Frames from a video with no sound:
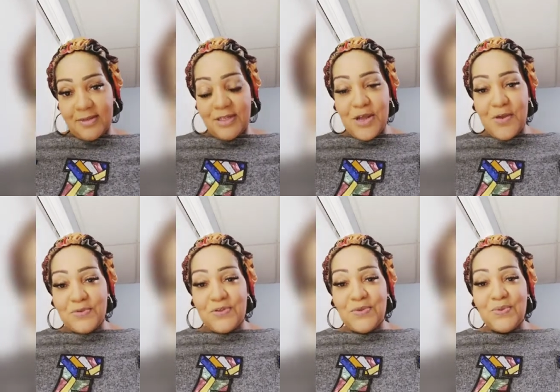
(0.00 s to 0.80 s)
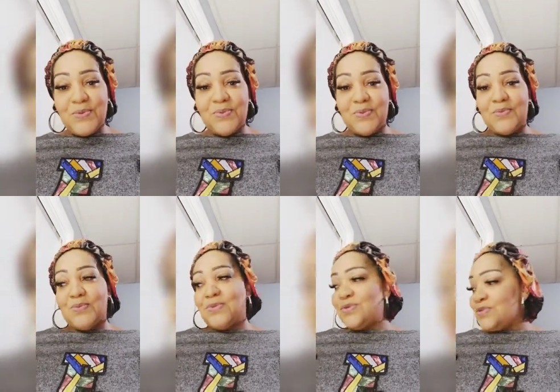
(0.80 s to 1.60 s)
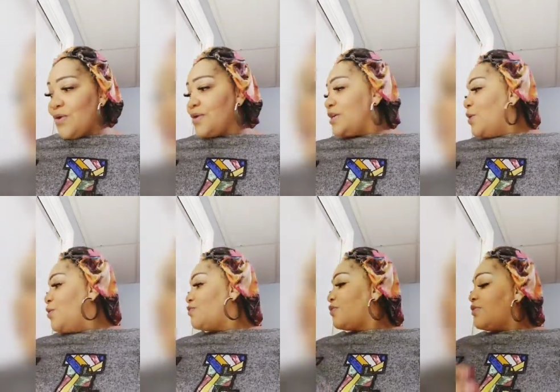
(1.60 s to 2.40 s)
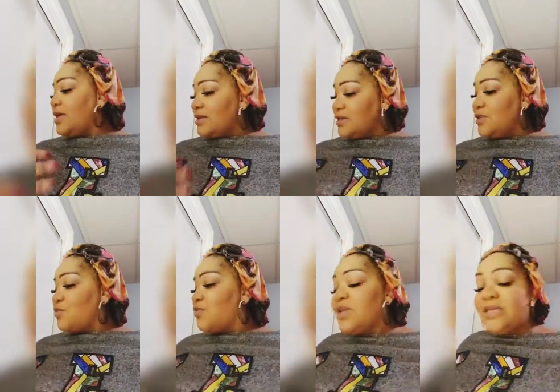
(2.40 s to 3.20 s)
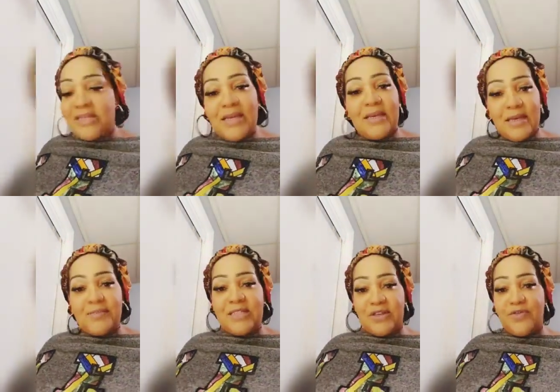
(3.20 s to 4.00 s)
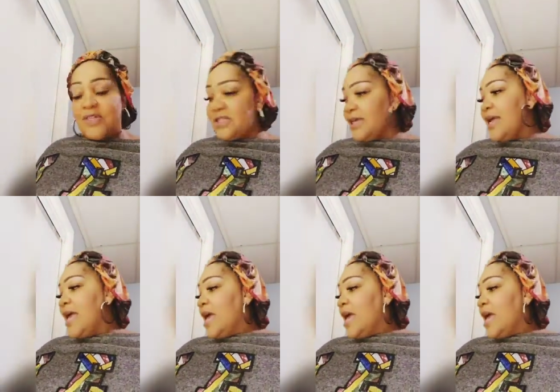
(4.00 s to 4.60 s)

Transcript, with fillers: you know, to to starting over and, you know, really taking him seriously.